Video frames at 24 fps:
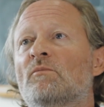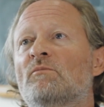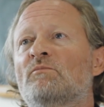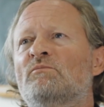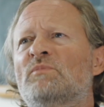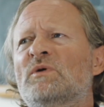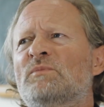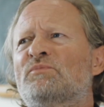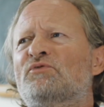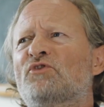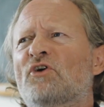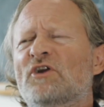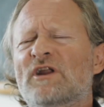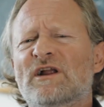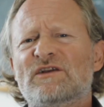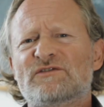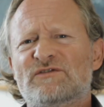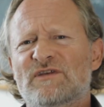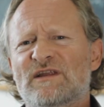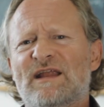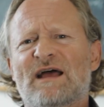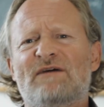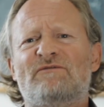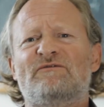But products
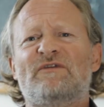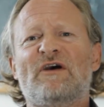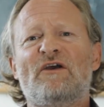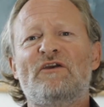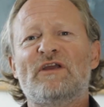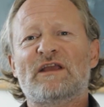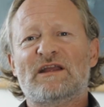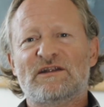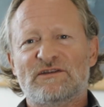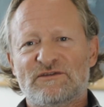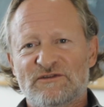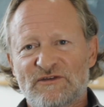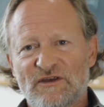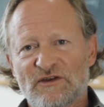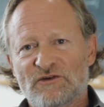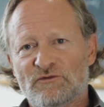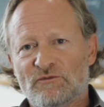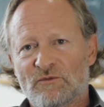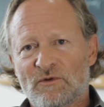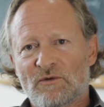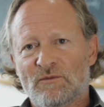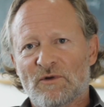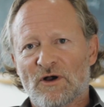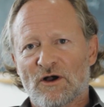that have very
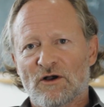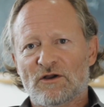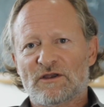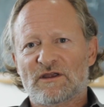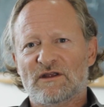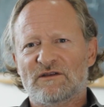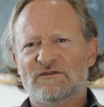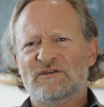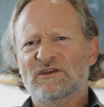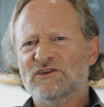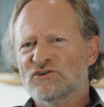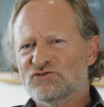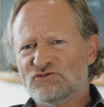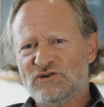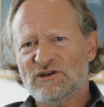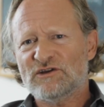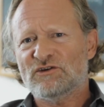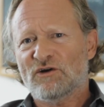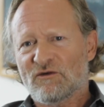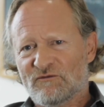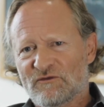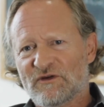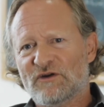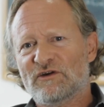considerable markets are usually
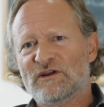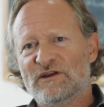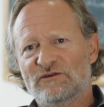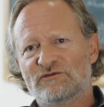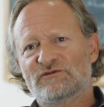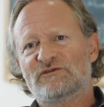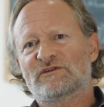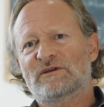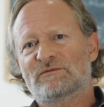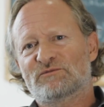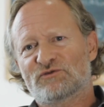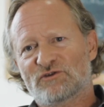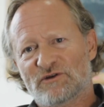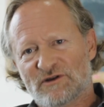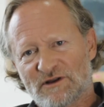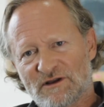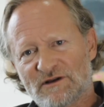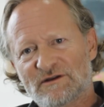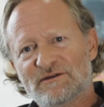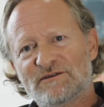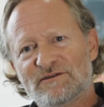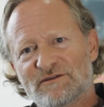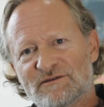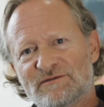not very interesting
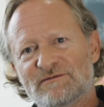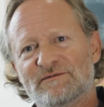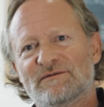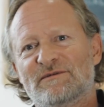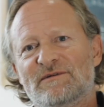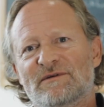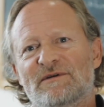products,